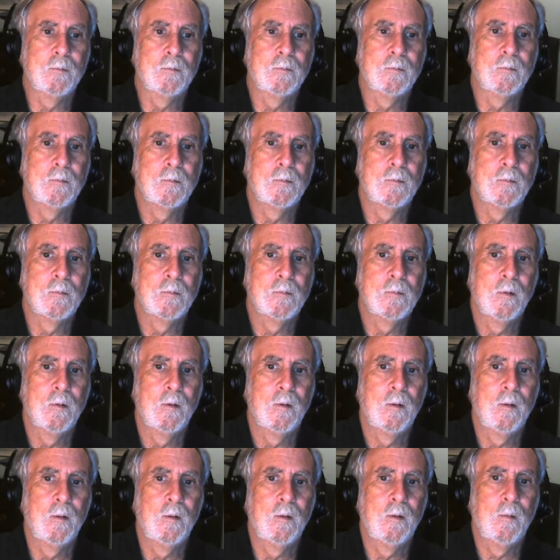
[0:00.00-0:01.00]

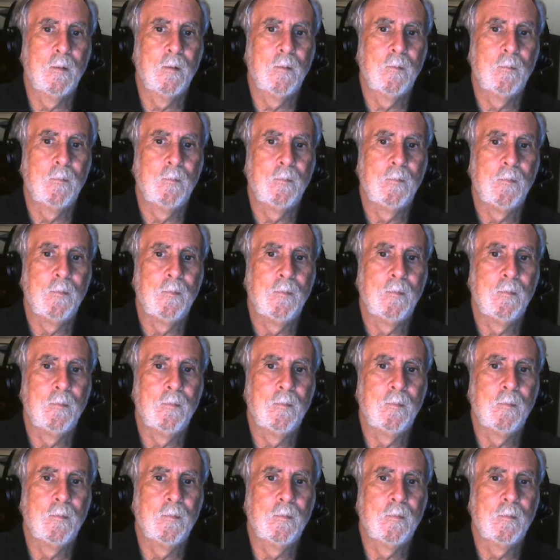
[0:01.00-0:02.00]

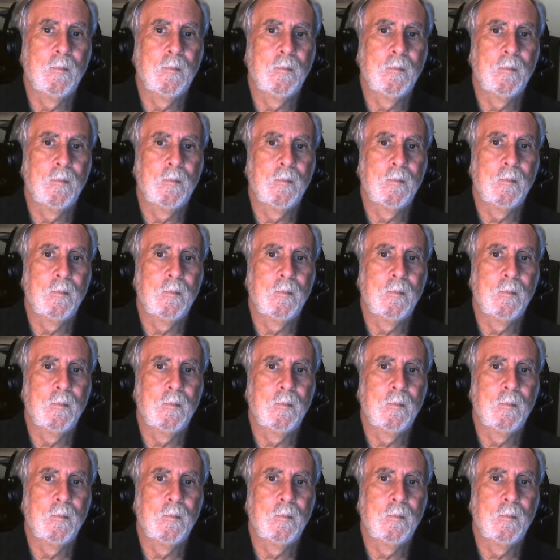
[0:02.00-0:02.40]
No one is speaking in this clip.